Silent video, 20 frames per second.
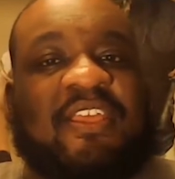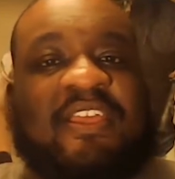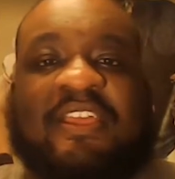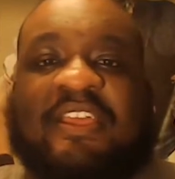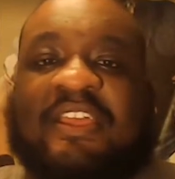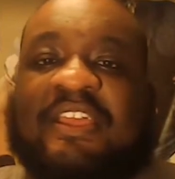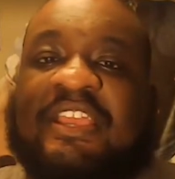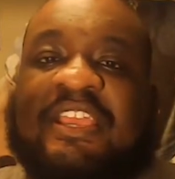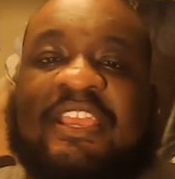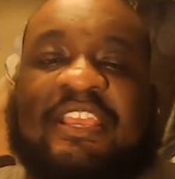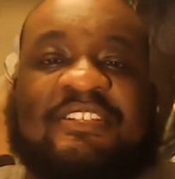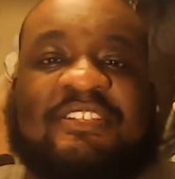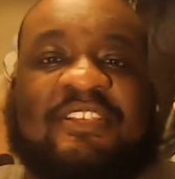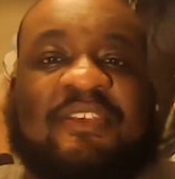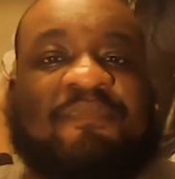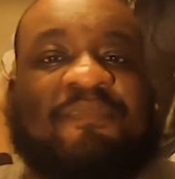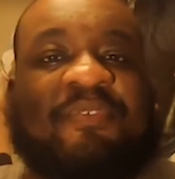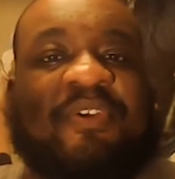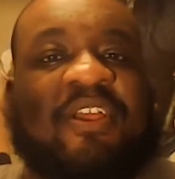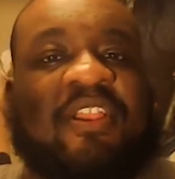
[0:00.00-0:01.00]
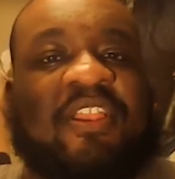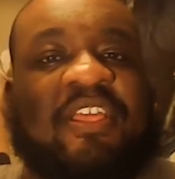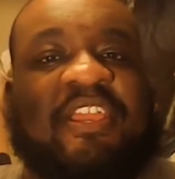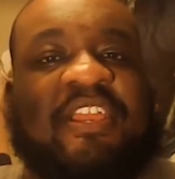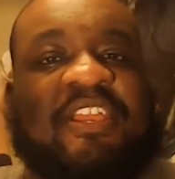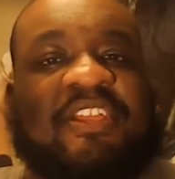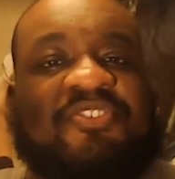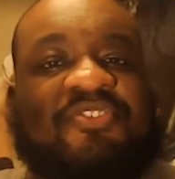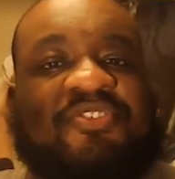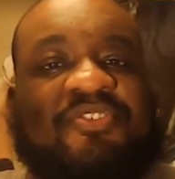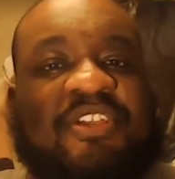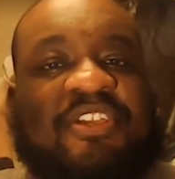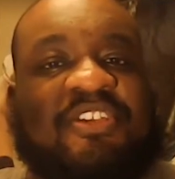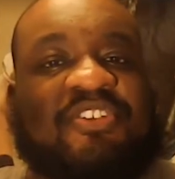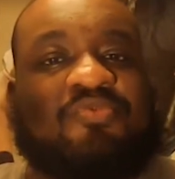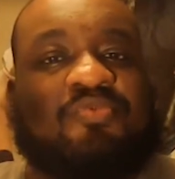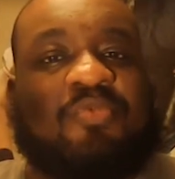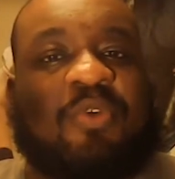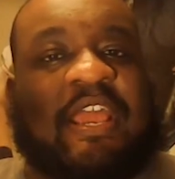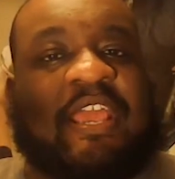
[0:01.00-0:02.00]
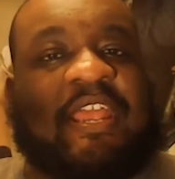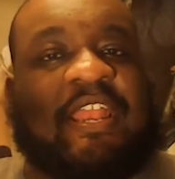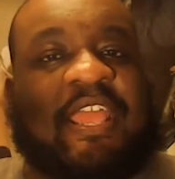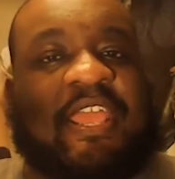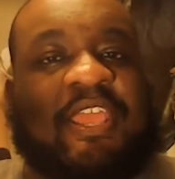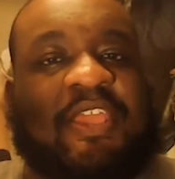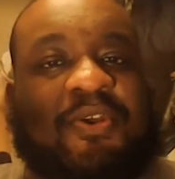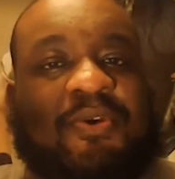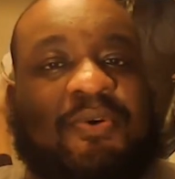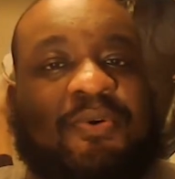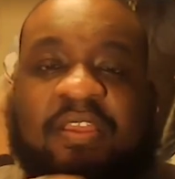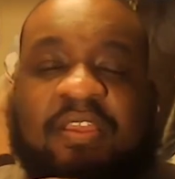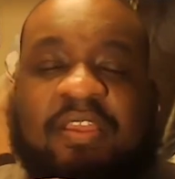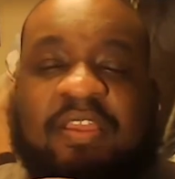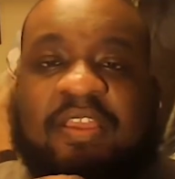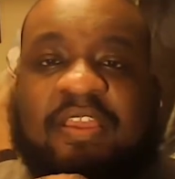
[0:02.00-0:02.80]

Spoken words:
he severely injured his right ankle.